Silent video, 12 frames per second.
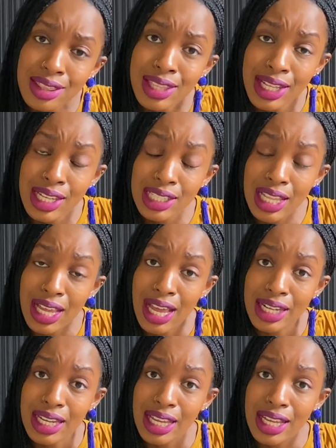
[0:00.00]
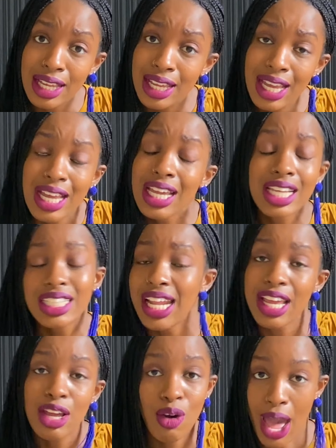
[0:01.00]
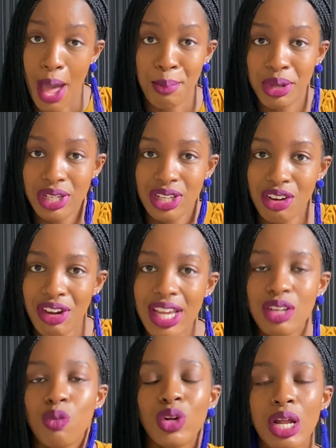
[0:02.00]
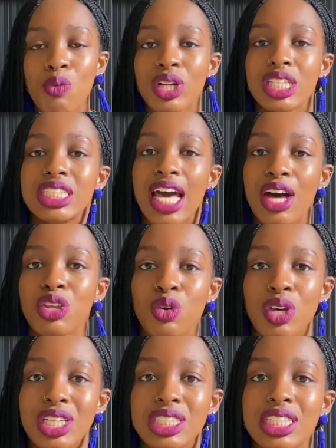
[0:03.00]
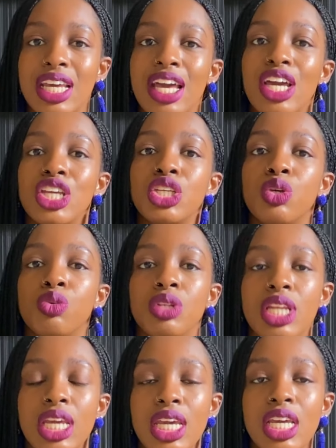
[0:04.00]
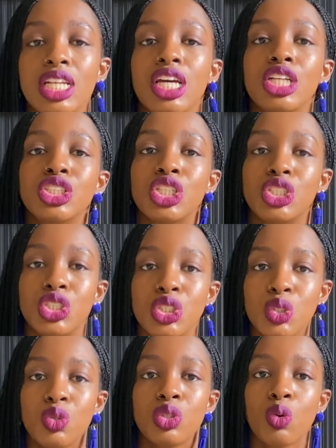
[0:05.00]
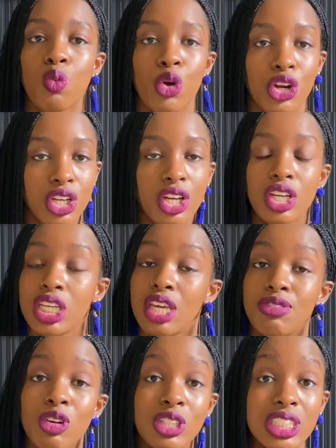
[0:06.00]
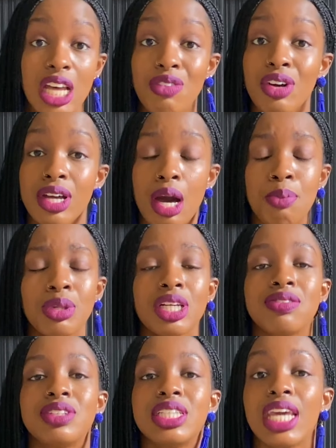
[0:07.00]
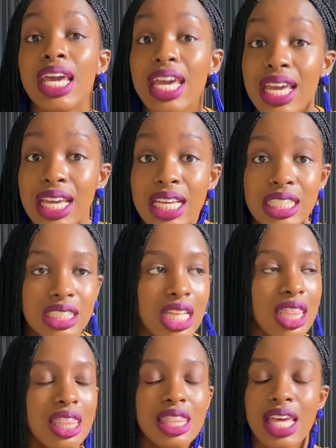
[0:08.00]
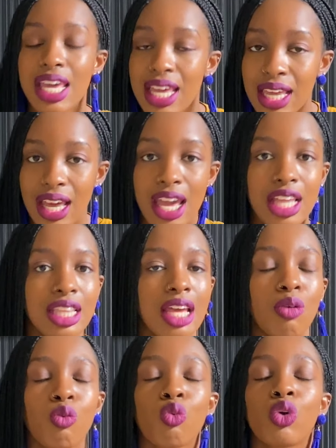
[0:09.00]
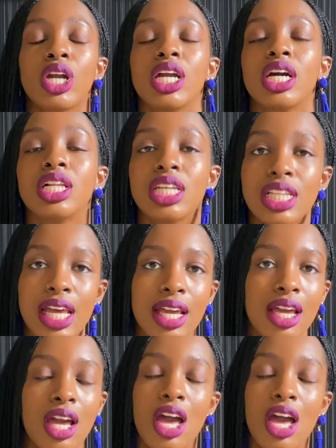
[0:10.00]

then good luck, honey, because it ain't gonna happen, all right? What I wanna tell you is you need to do the work. Give yourself a couple of days to think and like really like